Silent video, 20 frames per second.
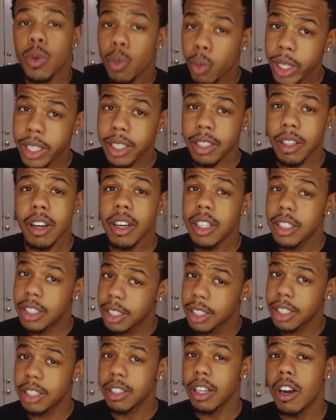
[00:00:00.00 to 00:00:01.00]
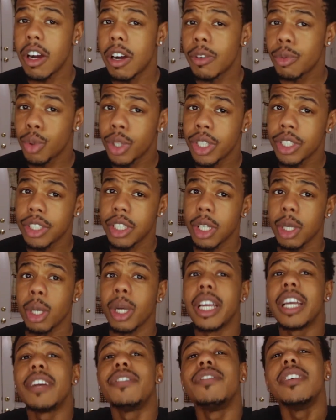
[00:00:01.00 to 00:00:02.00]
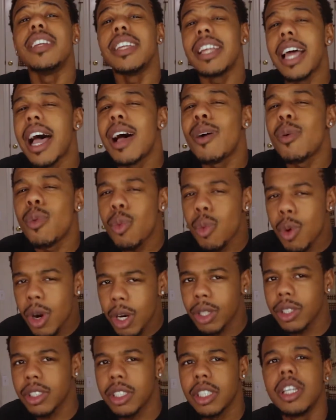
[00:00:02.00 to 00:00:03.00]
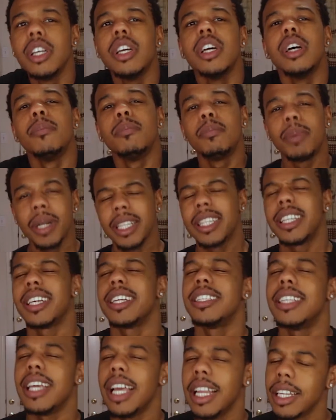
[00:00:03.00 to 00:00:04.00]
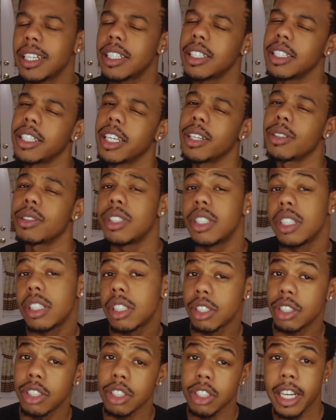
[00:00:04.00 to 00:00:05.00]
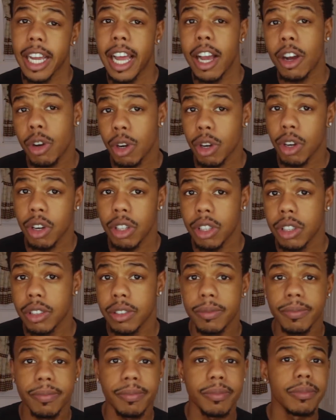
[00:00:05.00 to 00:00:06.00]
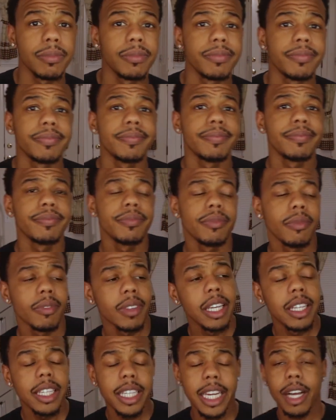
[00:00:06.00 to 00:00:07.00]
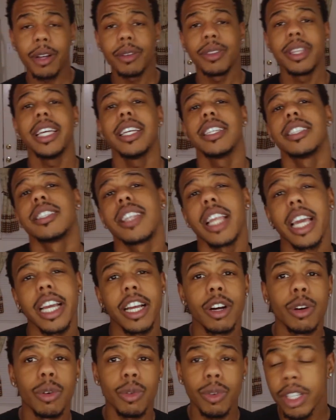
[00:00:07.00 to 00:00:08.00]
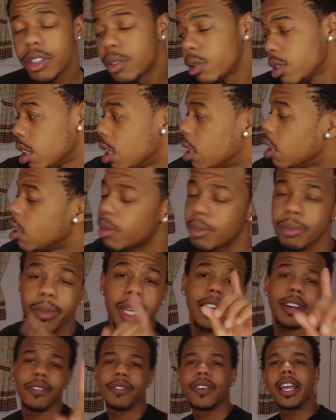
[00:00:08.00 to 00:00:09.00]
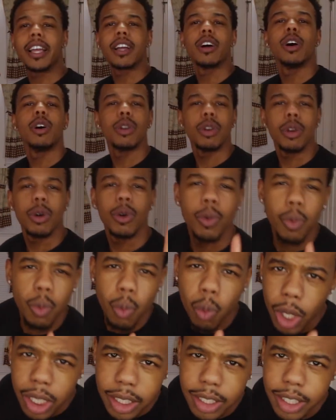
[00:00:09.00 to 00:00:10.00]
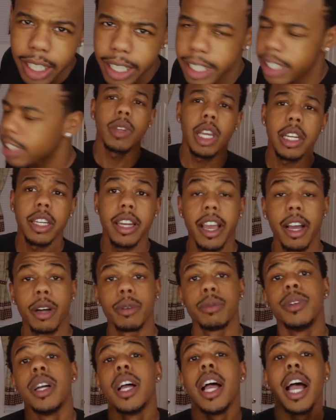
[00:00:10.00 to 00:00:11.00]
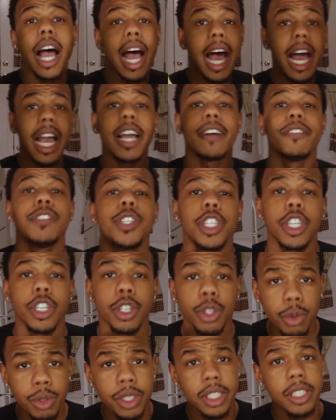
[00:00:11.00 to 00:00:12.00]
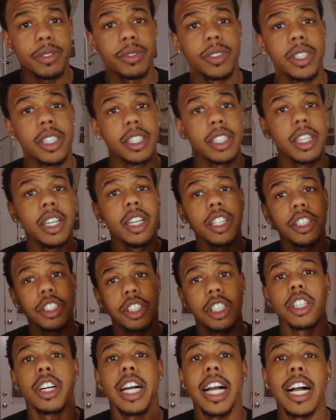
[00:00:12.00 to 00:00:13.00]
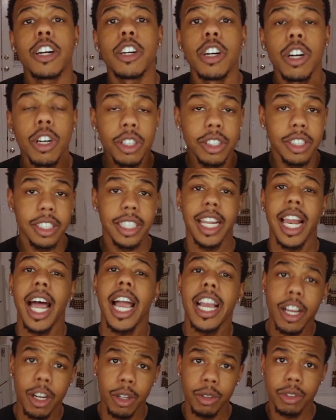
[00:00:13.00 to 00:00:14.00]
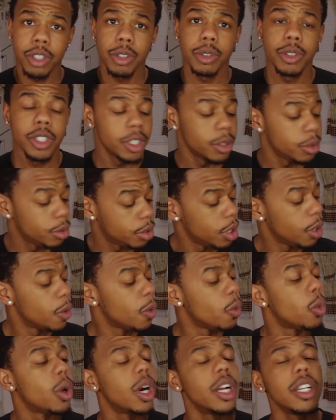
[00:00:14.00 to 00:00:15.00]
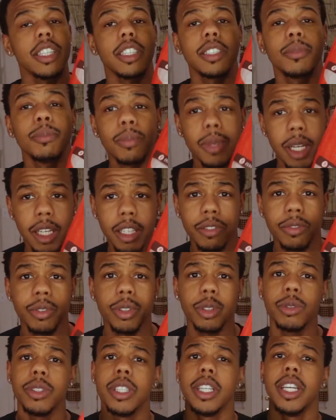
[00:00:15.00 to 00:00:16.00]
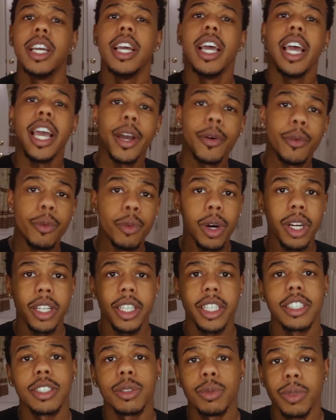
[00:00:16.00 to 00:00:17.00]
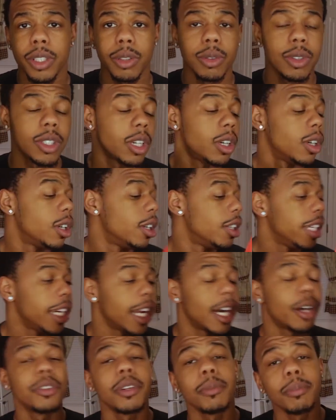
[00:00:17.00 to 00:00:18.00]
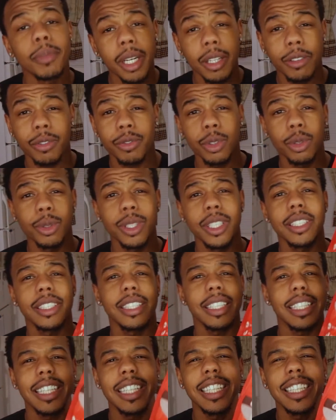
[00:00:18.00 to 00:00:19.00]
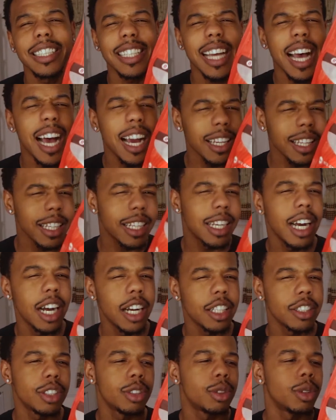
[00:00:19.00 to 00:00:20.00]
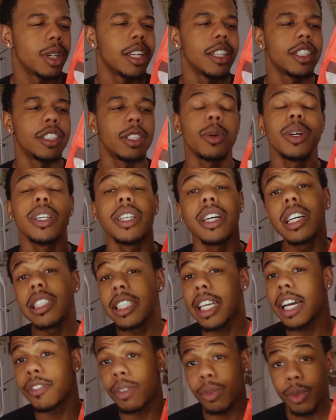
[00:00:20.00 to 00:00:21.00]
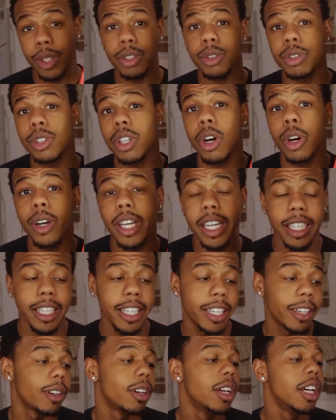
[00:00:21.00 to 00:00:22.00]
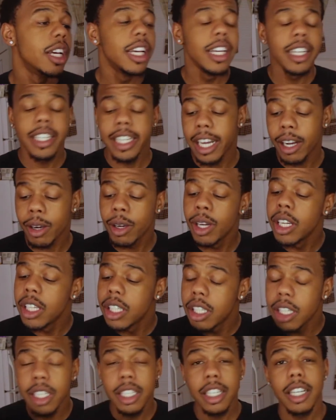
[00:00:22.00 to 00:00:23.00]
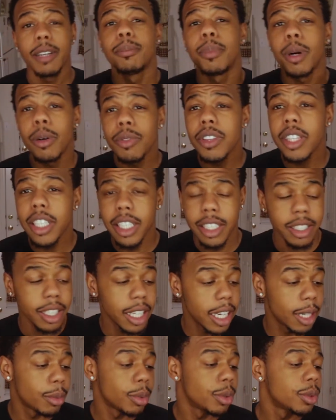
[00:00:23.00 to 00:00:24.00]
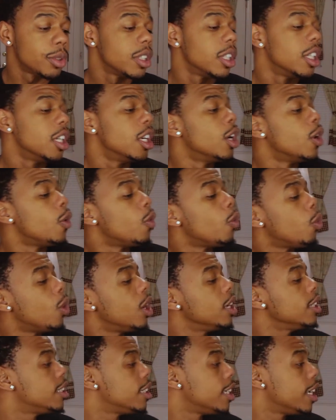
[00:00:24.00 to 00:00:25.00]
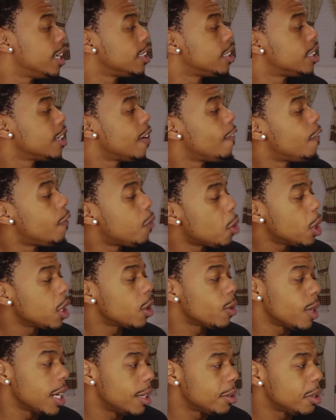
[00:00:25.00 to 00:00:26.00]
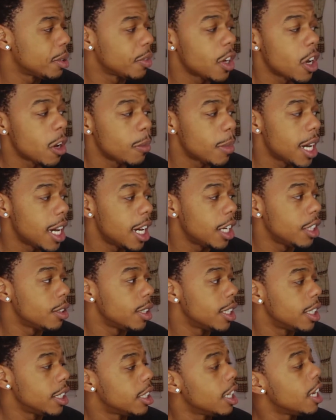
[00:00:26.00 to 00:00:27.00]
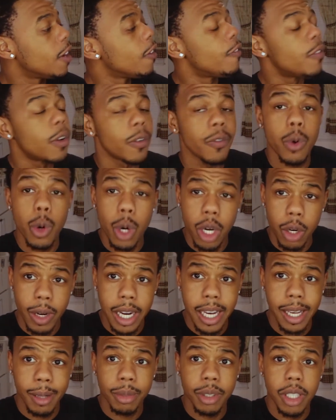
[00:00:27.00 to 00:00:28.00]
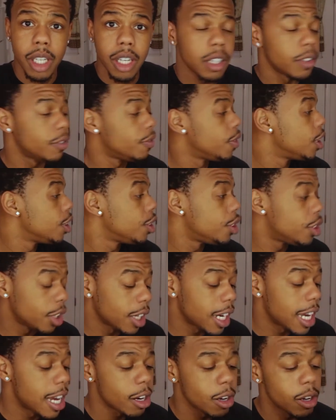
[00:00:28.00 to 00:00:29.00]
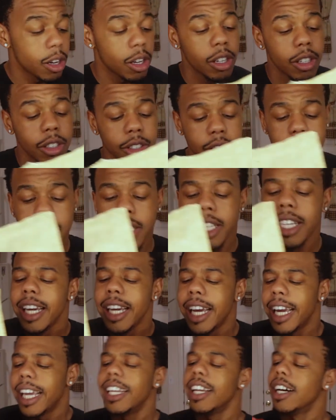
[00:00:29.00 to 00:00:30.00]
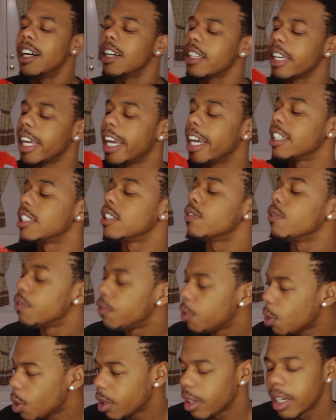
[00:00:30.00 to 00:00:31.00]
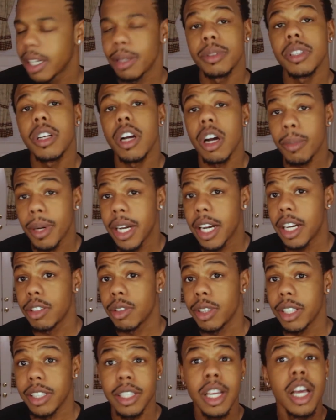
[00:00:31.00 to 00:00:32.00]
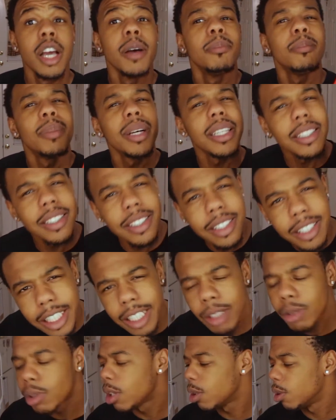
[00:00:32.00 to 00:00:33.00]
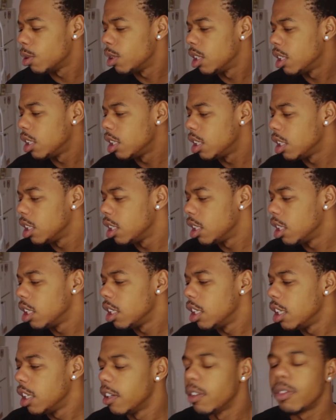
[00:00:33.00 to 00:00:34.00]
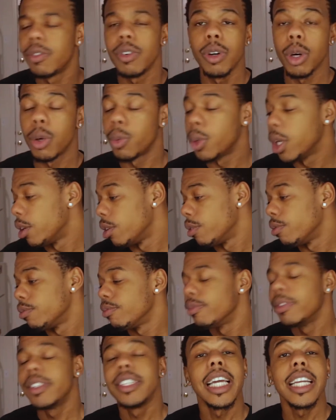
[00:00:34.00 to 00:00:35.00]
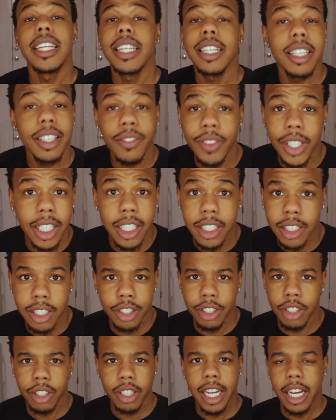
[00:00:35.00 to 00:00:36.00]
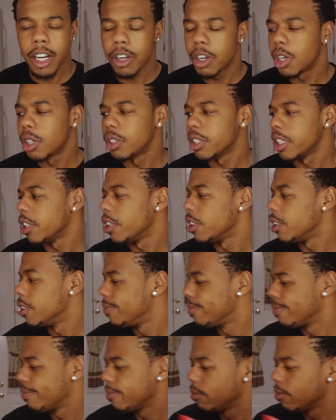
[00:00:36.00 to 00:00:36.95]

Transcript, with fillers: which are just as harmful as sugar, if not worse. But technically, they're still a sugar alcohol. Now, things like erythritol, matter of fact, hold on one second. Now, I have two different sugar alcohols that I go to use. One is monk fruit and one is erythritol. Now, the monk fruit is, is highly concentrated, so it does have erythritol in here. Now, looking at both of these labels, one says four grams of carbohydrates for four grams of sugar alcohols, and the other has four grams carbohydrates, but zero. Oh well, they didn't even list the sugar alcohols at all.